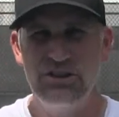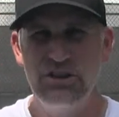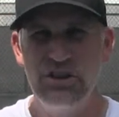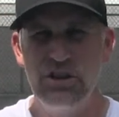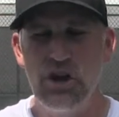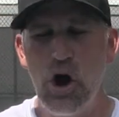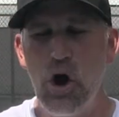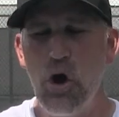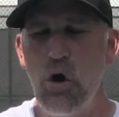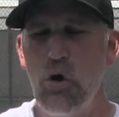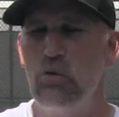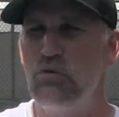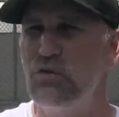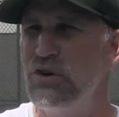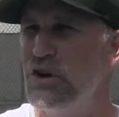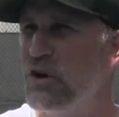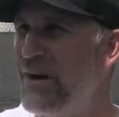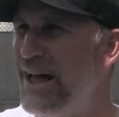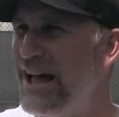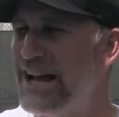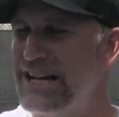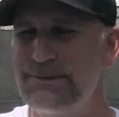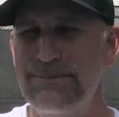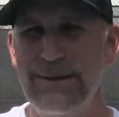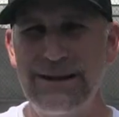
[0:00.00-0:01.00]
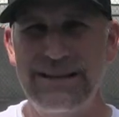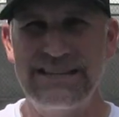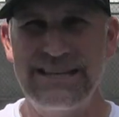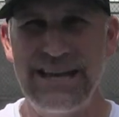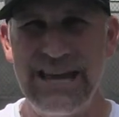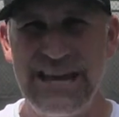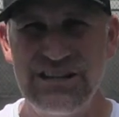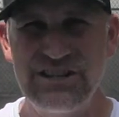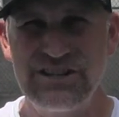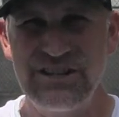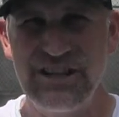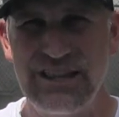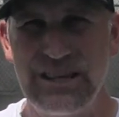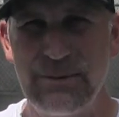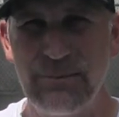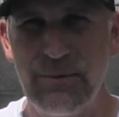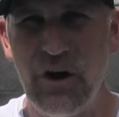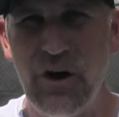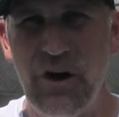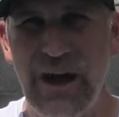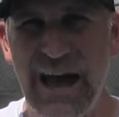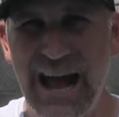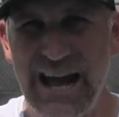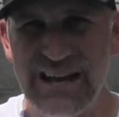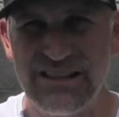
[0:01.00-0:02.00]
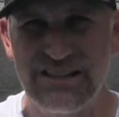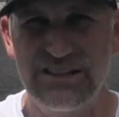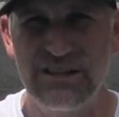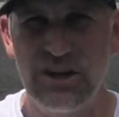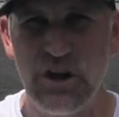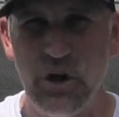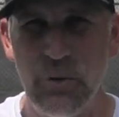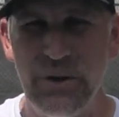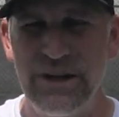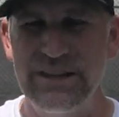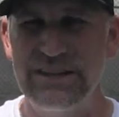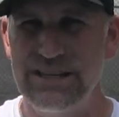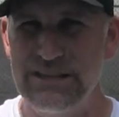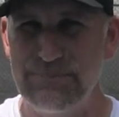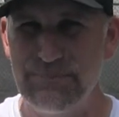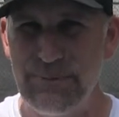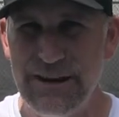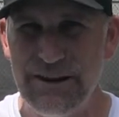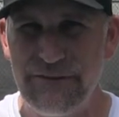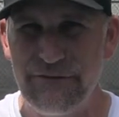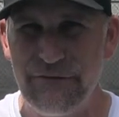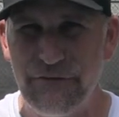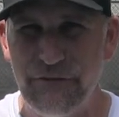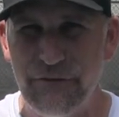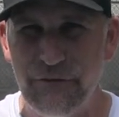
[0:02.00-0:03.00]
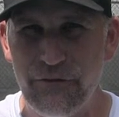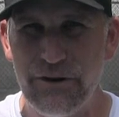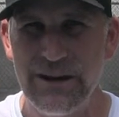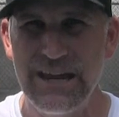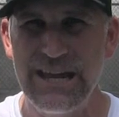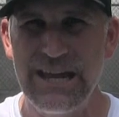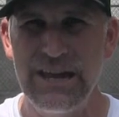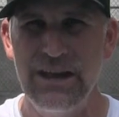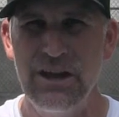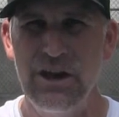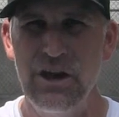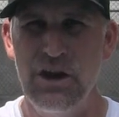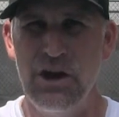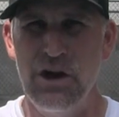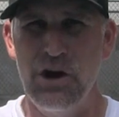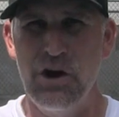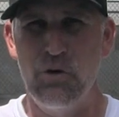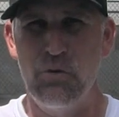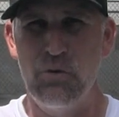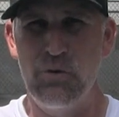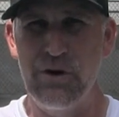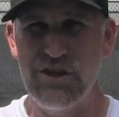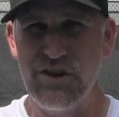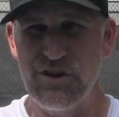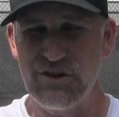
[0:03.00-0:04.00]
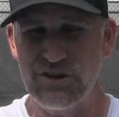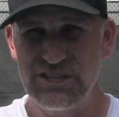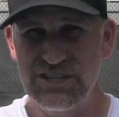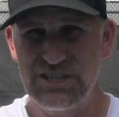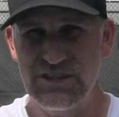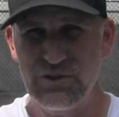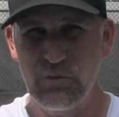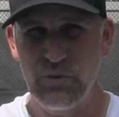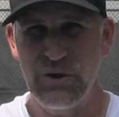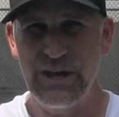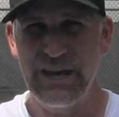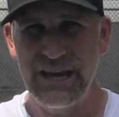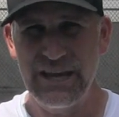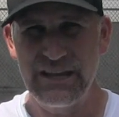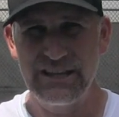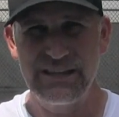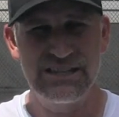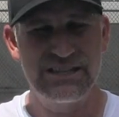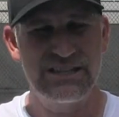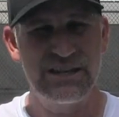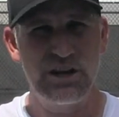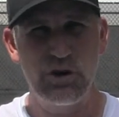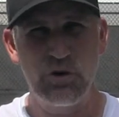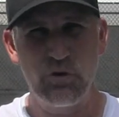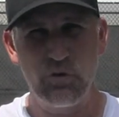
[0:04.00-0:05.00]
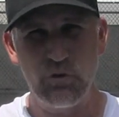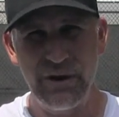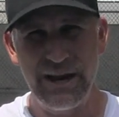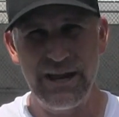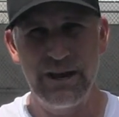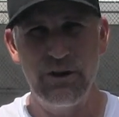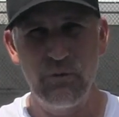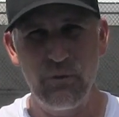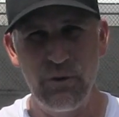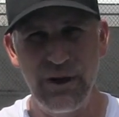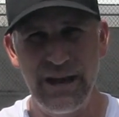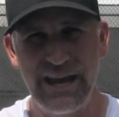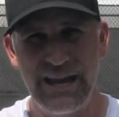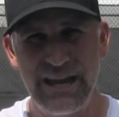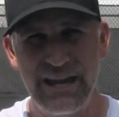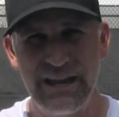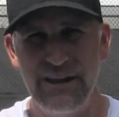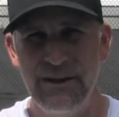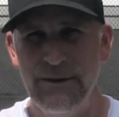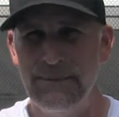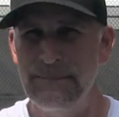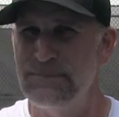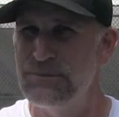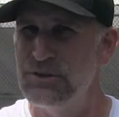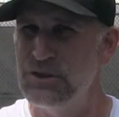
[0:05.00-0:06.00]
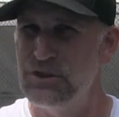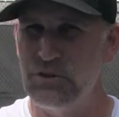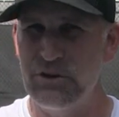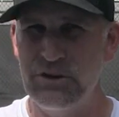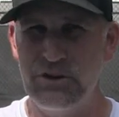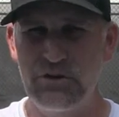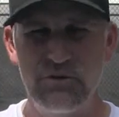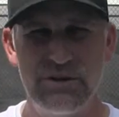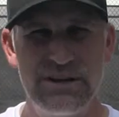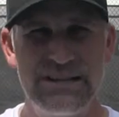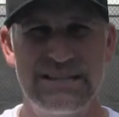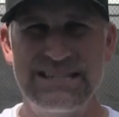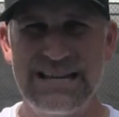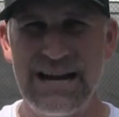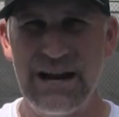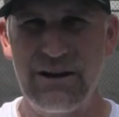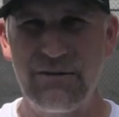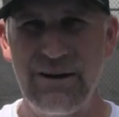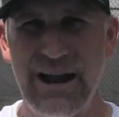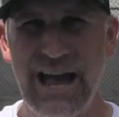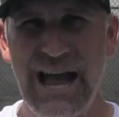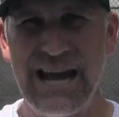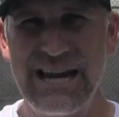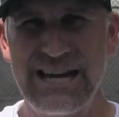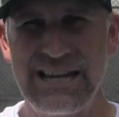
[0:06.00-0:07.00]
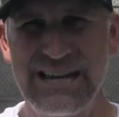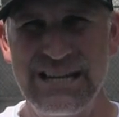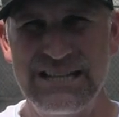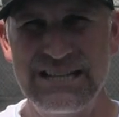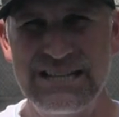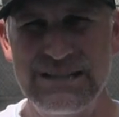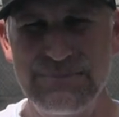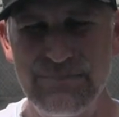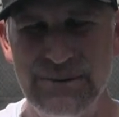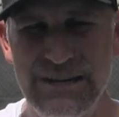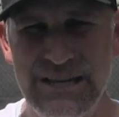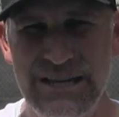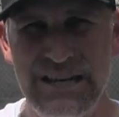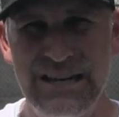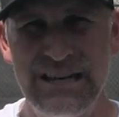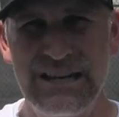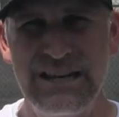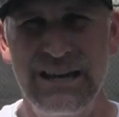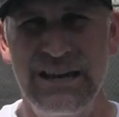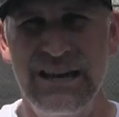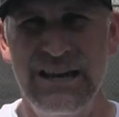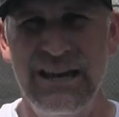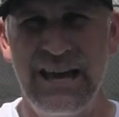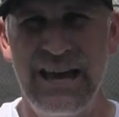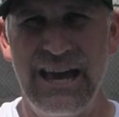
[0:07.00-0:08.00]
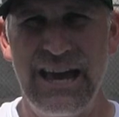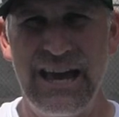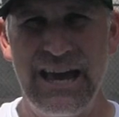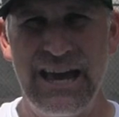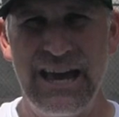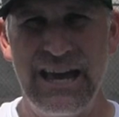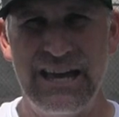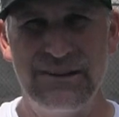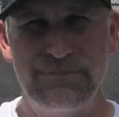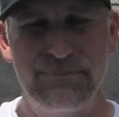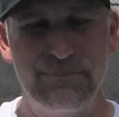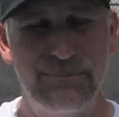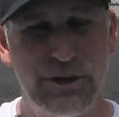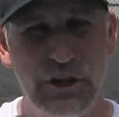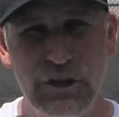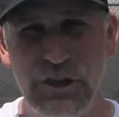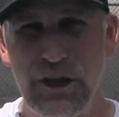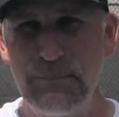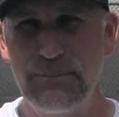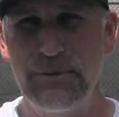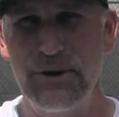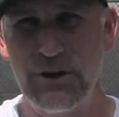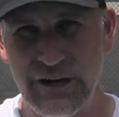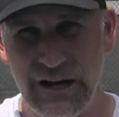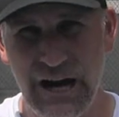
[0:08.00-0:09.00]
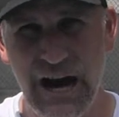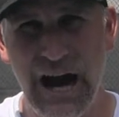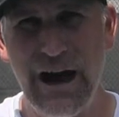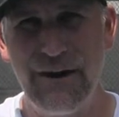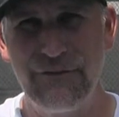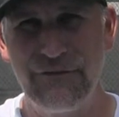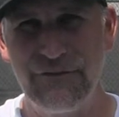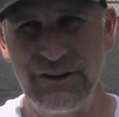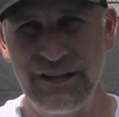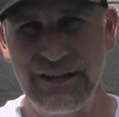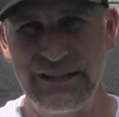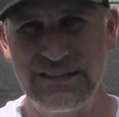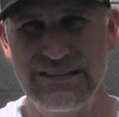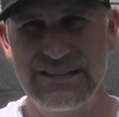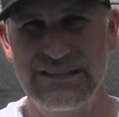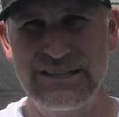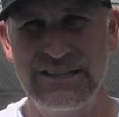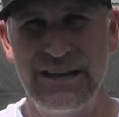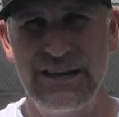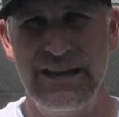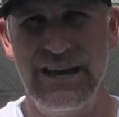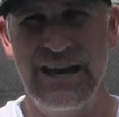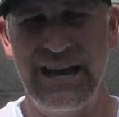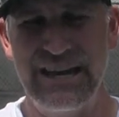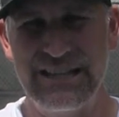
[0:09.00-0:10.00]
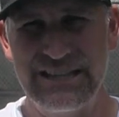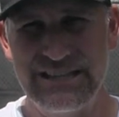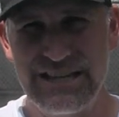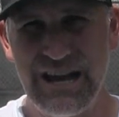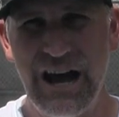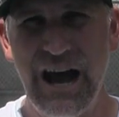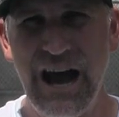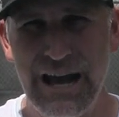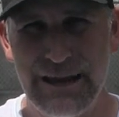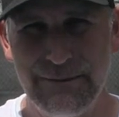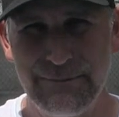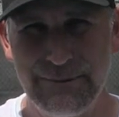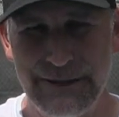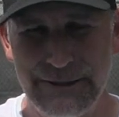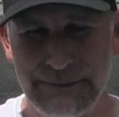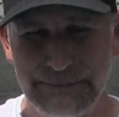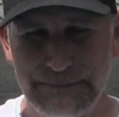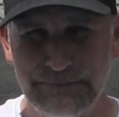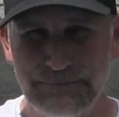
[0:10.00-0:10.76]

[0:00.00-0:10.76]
no real expectation that the ball has to go in. Just being free with your swing, this is a great way to increase that racket head speed and build up your confidence and timing.